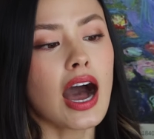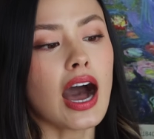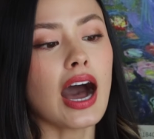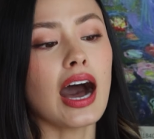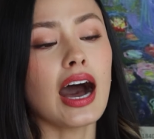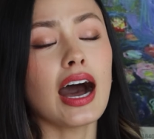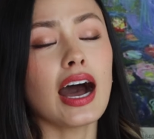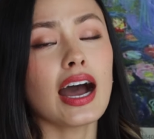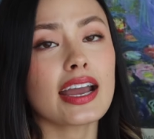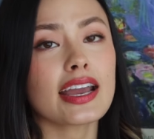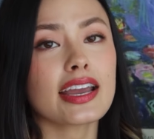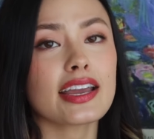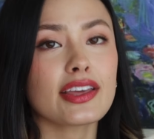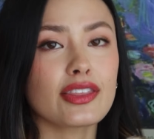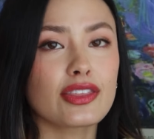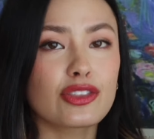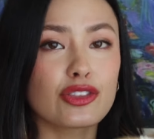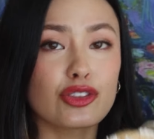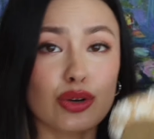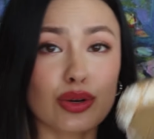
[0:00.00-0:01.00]

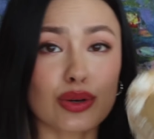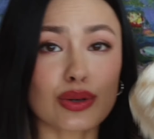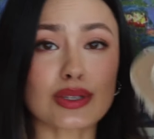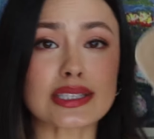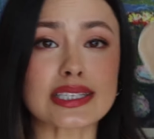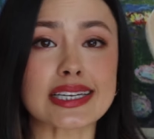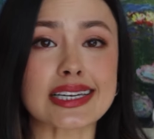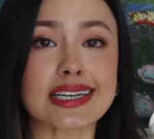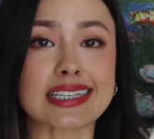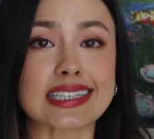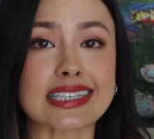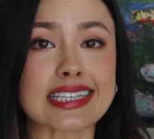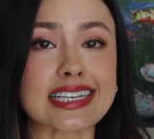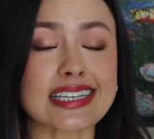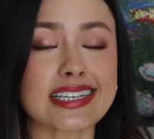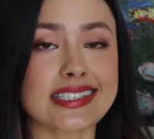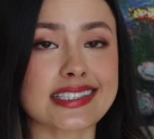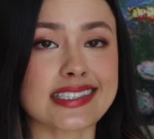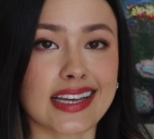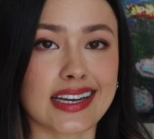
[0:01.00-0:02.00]
I thoroughly clean
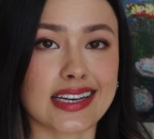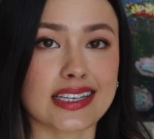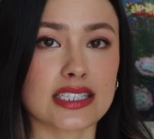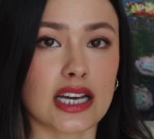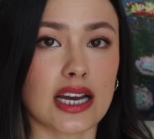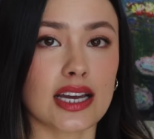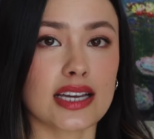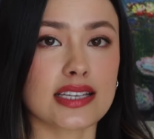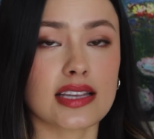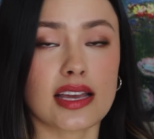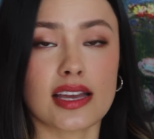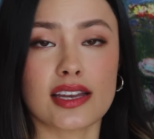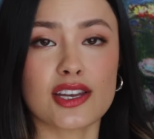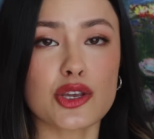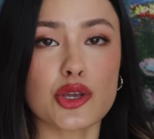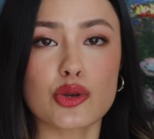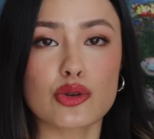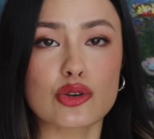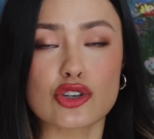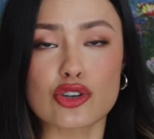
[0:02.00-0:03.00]
and sanitize
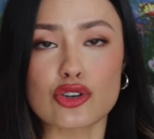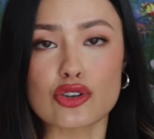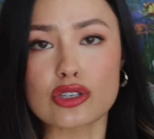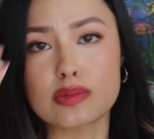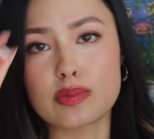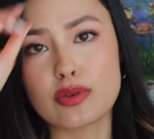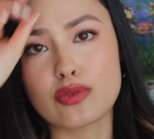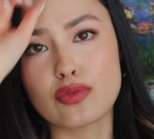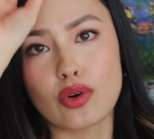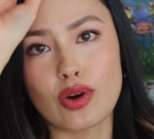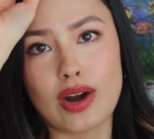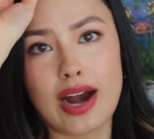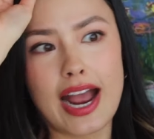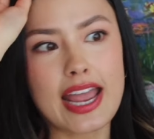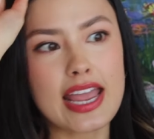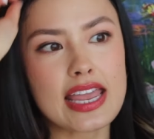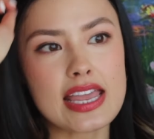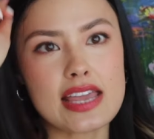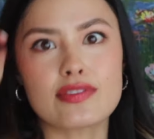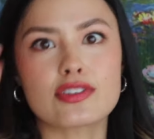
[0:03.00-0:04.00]
any used shoes before
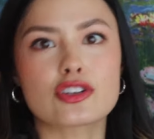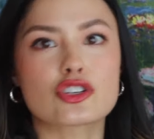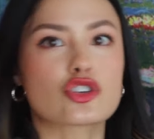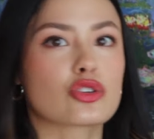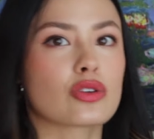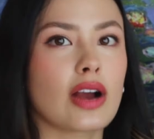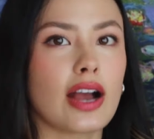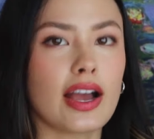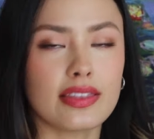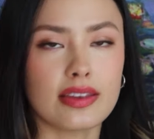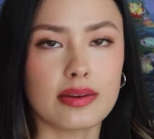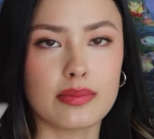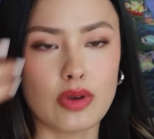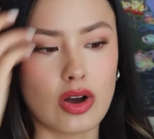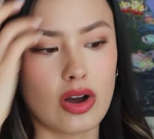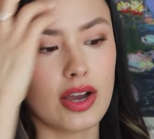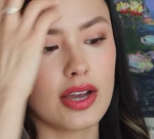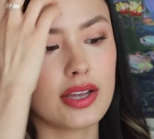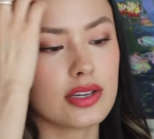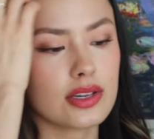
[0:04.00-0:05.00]
I even try them
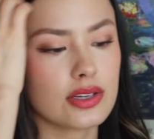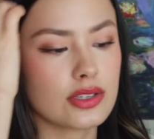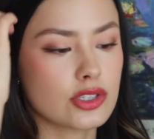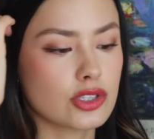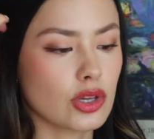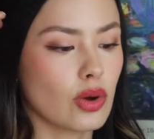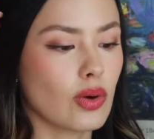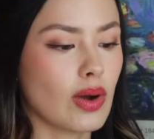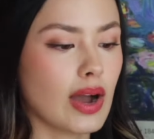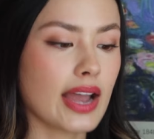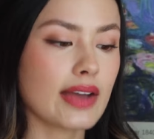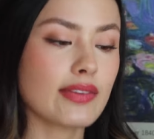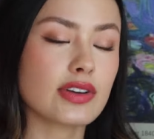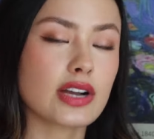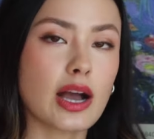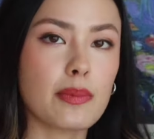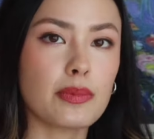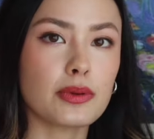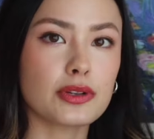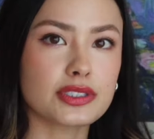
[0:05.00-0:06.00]
on. So I have a
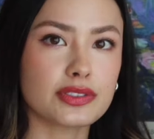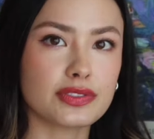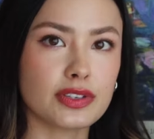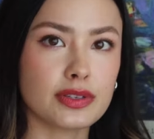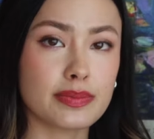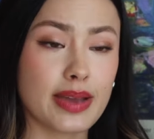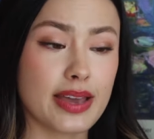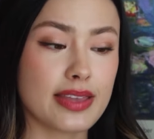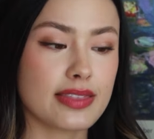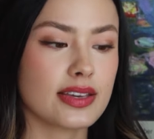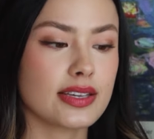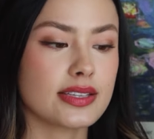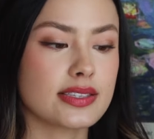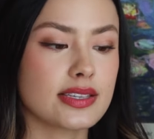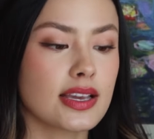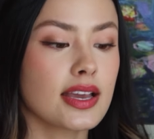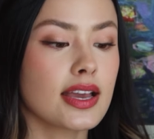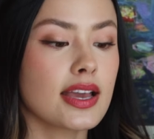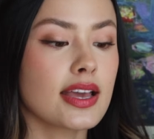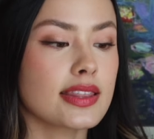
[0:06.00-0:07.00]
couple different methods
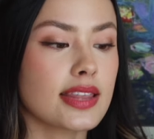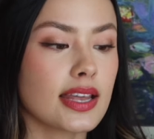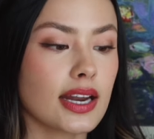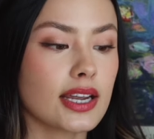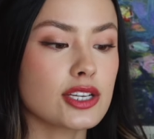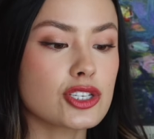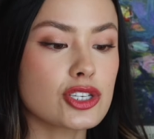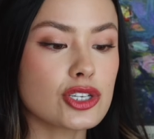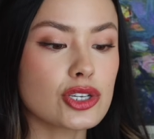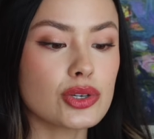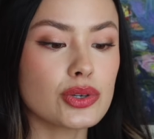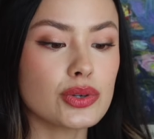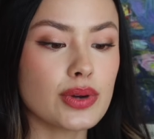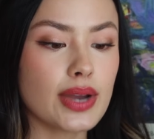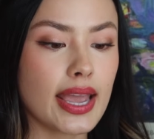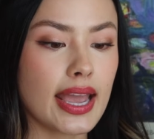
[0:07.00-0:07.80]
that I do.